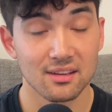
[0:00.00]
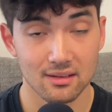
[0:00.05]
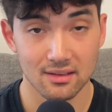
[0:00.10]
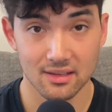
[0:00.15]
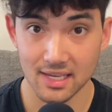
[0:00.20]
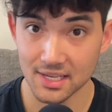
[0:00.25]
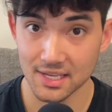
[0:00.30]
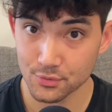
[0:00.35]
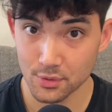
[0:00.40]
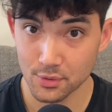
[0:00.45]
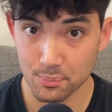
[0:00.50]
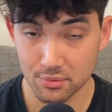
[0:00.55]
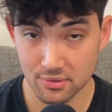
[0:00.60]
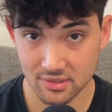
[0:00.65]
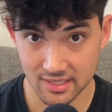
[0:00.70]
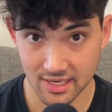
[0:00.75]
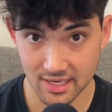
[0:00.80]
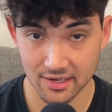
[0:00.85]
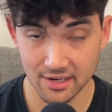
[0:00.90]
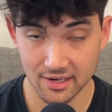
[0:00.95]
Guess what
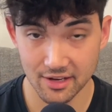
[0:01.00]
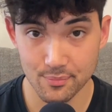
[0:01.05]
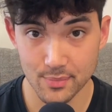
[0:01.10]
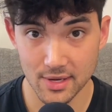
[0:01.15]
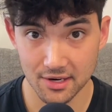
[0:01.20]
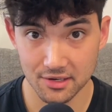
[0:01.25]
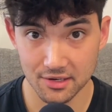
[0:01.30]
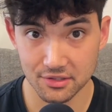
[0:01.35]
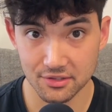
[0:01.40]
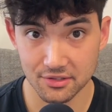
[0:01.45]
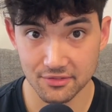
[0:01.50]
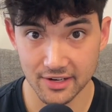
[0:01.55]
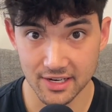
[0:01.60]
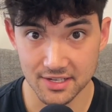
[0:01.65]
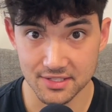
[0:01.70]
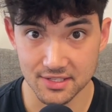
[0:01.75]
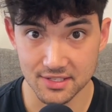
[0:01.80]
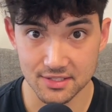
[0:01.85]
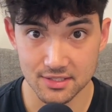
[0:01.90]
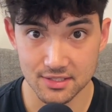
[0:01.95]
% of medical
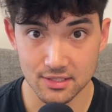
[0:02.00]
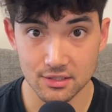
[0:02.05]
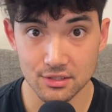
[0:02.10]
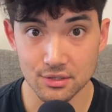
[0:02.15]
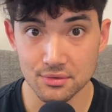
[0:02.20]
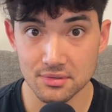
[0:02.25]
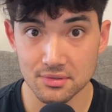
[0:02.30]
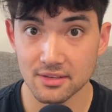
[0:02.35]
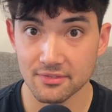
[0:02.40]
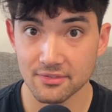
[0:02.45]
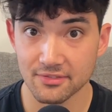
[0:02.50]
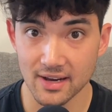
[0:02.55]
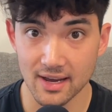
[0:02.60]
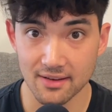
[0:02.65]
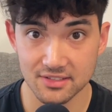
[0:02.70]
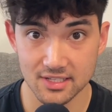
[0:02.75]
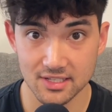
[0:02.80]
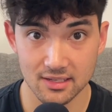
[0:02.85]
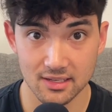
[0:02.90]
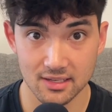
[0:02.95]
devices use the
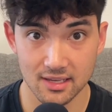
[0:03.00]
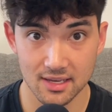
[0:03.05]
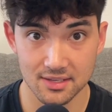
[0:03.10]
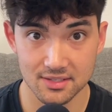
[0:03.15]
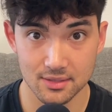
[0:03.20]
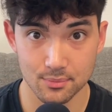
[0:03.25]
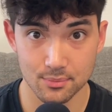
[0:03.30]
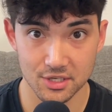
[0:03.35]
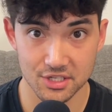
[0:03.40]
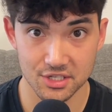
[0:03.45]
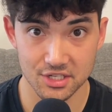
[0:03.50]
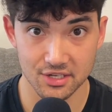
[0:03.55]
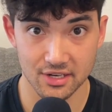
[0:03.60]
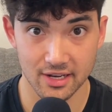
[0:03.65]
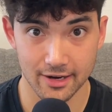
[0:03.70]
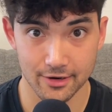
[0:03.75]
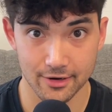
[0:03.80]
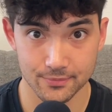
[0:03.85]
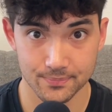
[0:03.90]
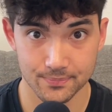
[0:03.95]
510K submission
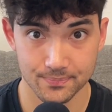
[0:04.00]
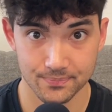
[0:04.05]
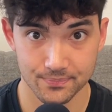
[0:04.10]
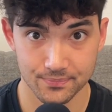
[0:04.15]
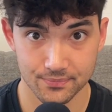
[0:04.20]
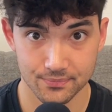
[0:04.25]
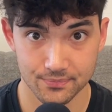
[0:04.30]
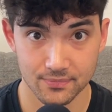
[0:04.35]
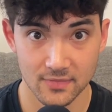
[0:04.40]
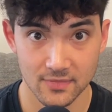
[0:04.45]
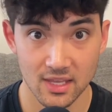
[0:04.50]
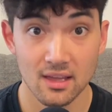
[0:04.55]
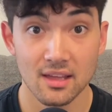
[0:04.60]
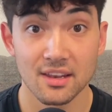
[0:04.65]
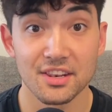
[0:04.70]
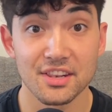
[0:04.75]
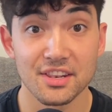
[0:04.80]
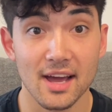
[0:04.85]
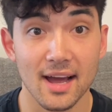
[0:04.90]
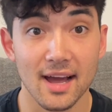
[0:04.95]
now?
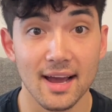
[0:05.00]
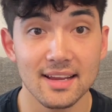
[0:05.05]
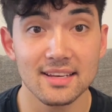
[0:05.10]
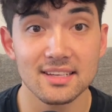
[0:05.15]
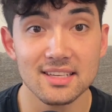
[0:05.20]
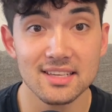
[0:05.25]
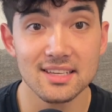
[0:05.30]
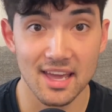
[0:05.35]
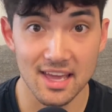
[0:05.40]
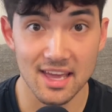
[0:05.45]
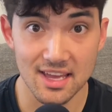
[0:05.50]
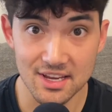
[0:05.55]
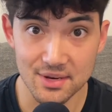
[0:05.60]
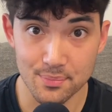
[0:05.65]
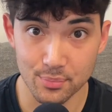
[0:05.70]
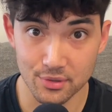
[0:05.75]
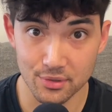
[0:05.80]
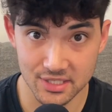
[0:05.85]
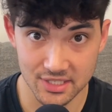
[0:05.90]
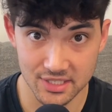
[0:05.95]

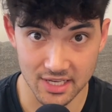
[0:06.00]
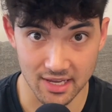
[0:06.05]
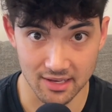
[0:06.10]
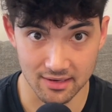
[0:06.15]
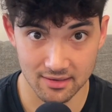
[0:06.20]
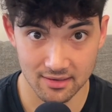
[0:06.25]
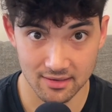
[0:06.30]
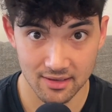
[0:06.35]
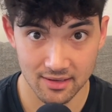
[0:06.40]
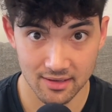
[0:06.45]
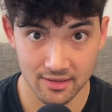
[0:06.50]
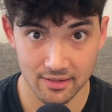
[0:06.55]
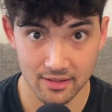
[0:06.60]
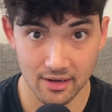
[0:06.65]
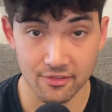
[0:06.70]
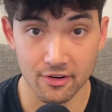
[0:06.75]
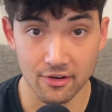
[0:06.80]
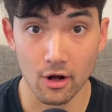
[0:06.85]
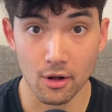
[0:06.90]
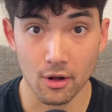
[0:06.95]
98%
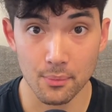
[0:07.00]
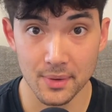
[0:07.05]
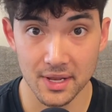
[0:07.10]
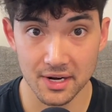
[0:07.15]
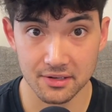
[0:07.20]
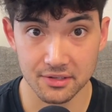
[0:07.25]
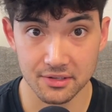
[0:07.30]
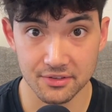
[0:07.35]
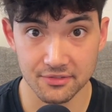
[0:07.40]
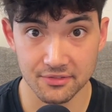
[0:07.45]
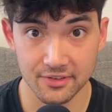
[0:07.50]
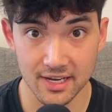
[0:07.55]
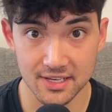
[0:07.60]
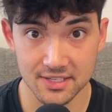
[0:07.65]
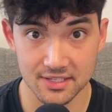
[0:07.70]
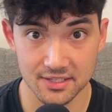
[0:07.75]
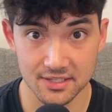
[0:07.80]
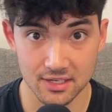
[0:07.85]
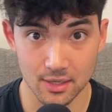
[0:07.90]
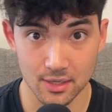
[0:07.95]
of all medical
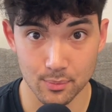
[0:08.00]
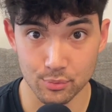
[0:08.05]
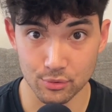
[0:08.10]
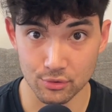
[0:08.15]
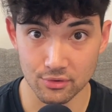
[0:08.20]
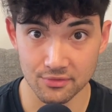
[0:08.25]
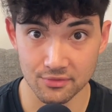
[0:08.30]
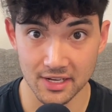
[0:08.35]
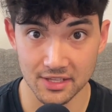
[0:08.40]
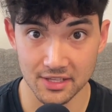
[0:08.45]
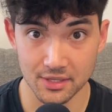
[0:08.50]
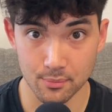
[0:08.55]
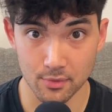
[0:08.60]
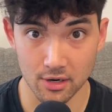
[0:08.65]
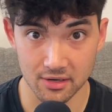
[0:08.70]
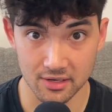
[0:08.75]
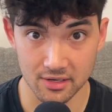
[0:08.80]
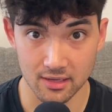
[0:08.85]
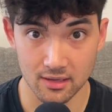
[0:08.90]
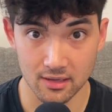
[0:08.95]
devices approved on the
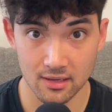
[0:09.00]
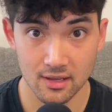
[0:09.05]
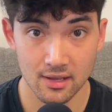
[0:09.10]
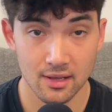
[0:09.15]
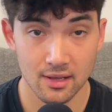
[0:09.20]
market